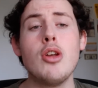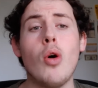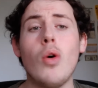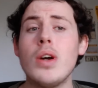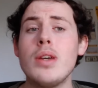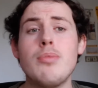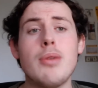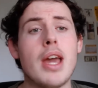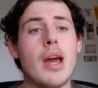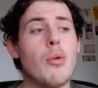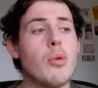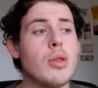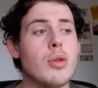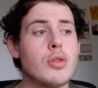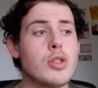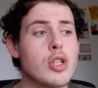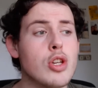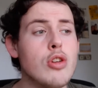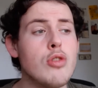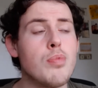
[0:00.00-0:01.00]
and Højbjerg were
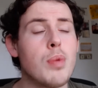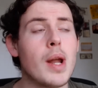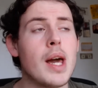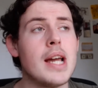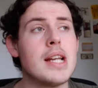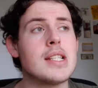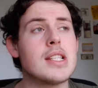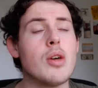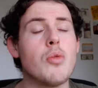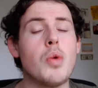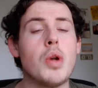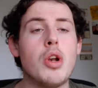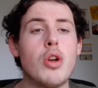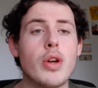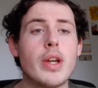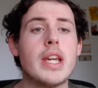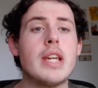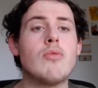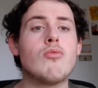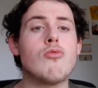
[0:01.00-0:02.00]
the two players that were
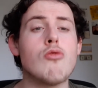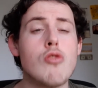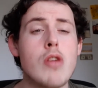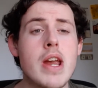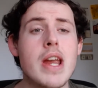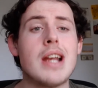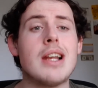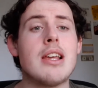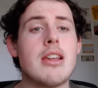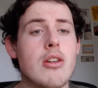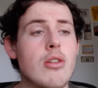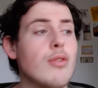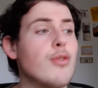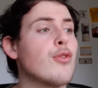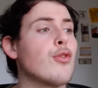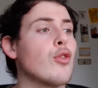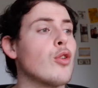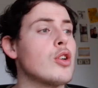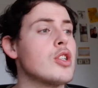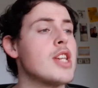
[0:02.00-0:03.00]
looking really good
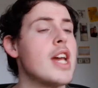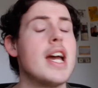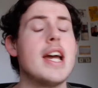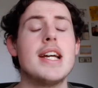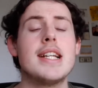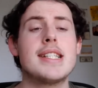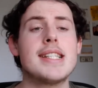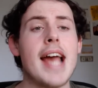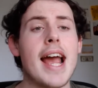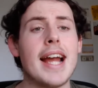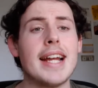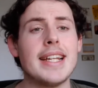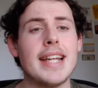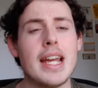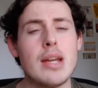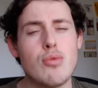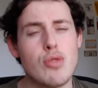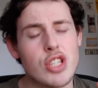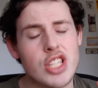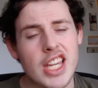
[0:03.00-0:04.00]
for us.
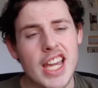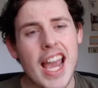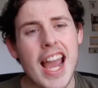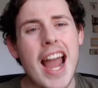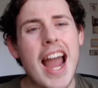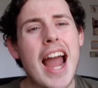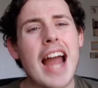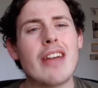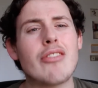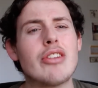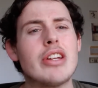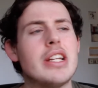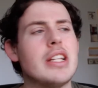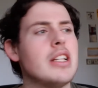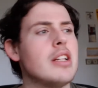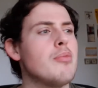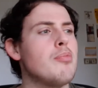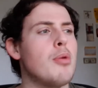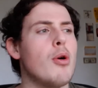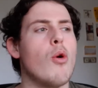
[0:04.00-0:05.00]
Tanguy was
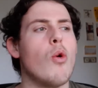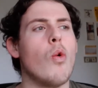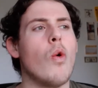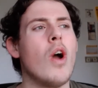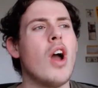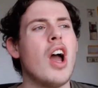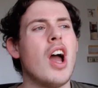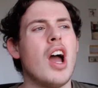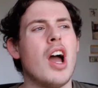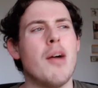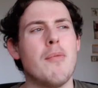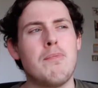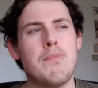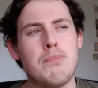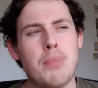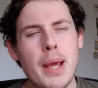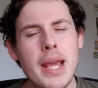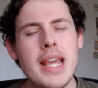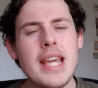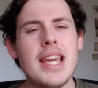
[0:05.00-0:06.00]
carrying the ball.
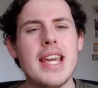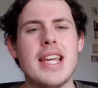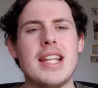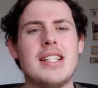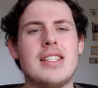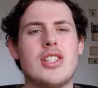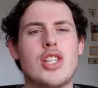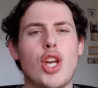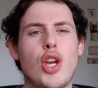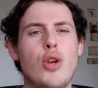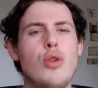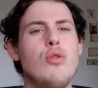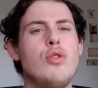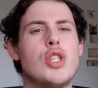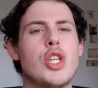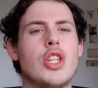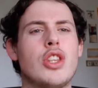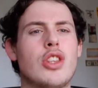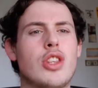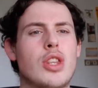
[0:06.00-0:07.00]
Beating
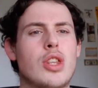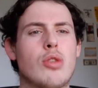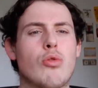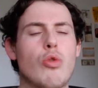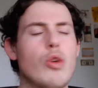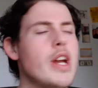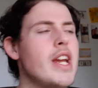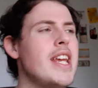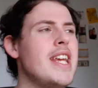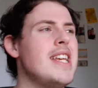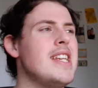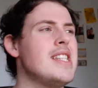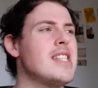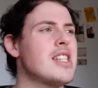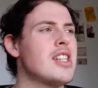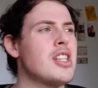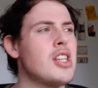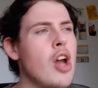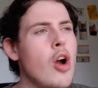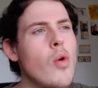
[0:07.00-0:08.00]
twos and
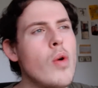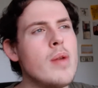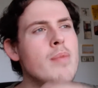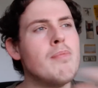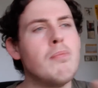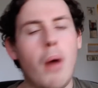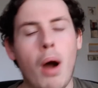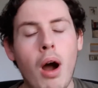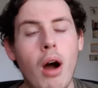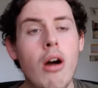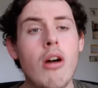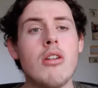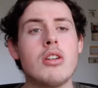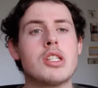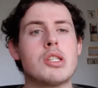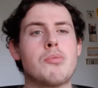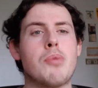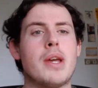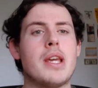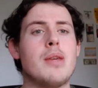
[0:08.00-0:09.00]
threes. Going
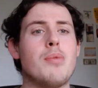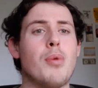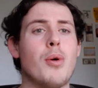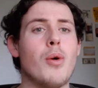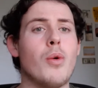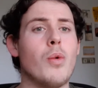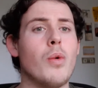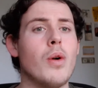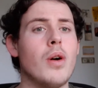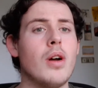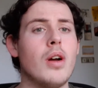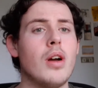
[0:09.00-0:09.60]
past people.